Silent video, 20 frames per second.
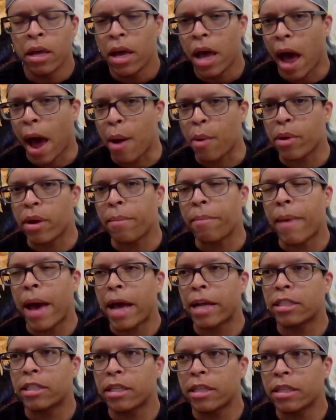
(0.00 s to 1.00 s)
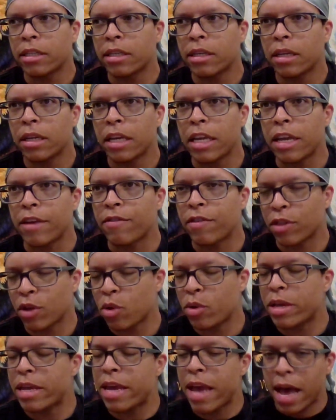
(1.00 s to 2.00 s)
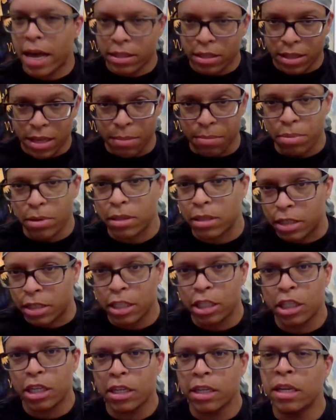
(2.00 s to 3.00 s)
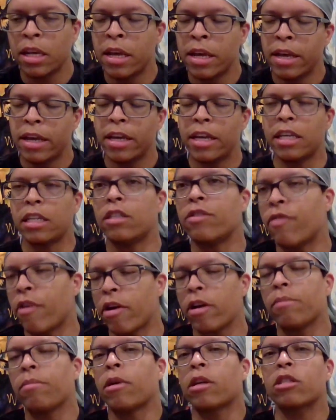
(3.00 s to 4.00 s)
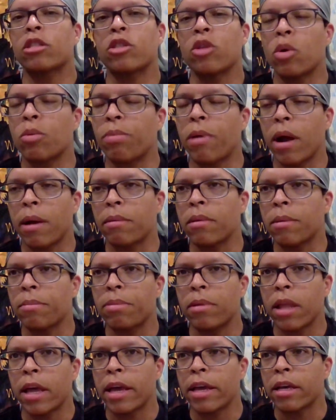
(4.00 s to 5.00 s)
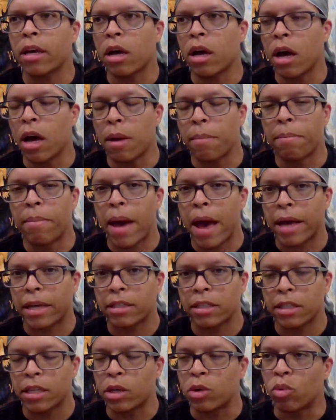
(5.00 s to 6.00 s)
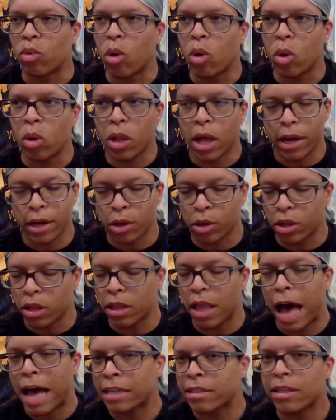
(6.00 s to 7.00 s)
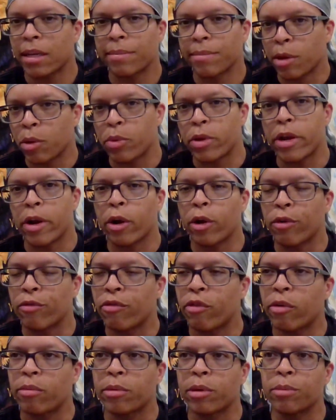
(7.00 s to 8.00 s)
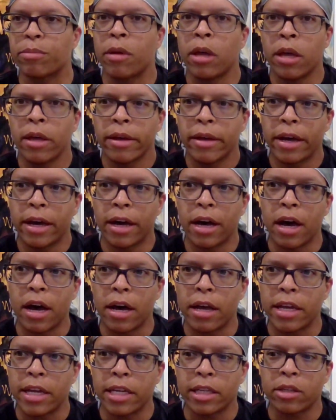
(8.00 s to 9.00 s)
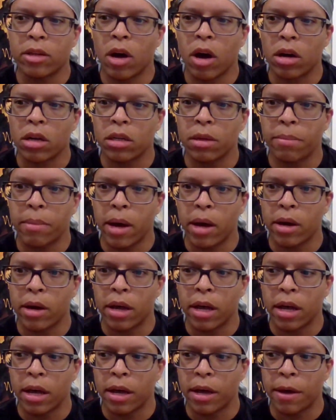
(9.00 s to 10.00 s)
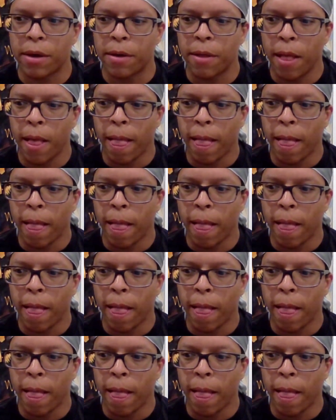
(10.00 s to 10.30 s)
I would imagine, even though he has the position, he's very much so probably playing a backseat role. I know the last time that we heard from him, he talked about